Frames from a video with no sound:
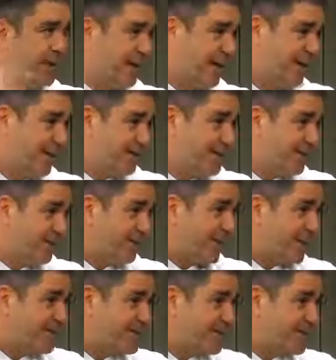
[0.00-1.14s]
Now, the
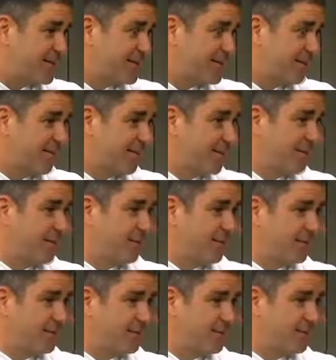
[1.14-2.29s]
C5, 6, and 7 nerve
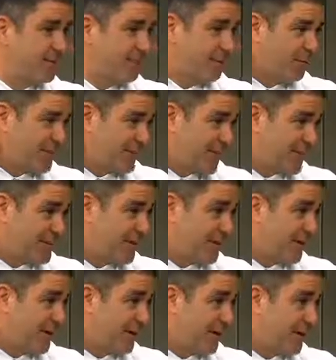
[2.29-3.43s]
roots, the ones that exit
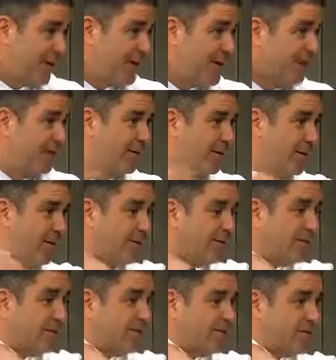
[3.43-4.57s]
your neck right here, they're
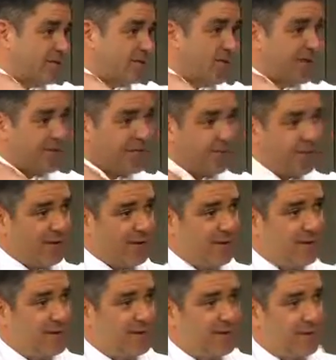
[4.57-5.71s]
the ones that supply strength and
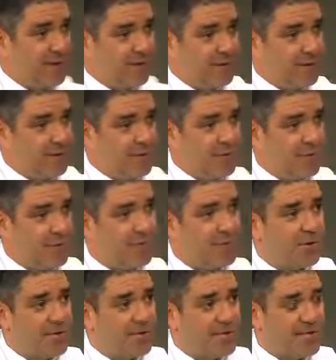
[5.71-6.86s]
energy down through your shoulders,
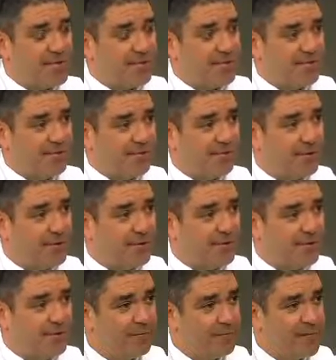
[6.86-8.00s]
arms, wrists, hands, and
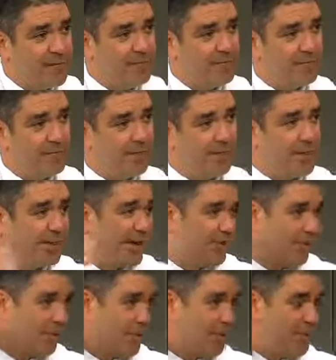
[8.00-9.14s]
fingers. So when you have
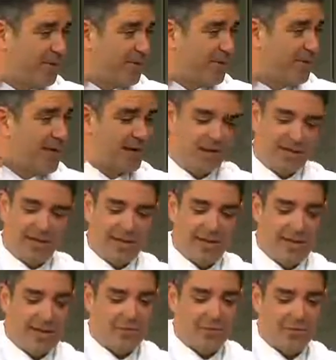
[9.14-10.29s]
a problem in your neck, it
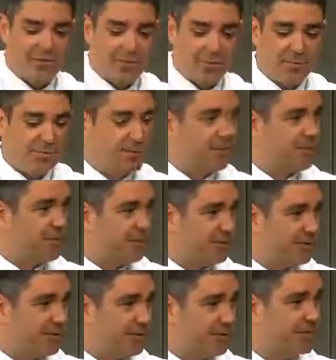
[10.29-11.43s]
can present with symptoms
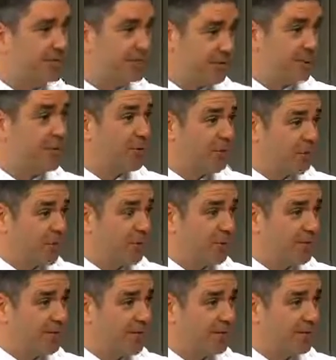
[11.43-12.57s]
similar to
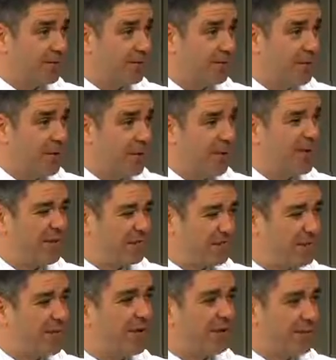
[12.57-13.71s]
carpal tunnel, but there's
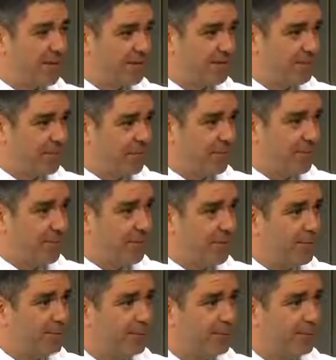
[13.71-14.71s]
some other things to look for.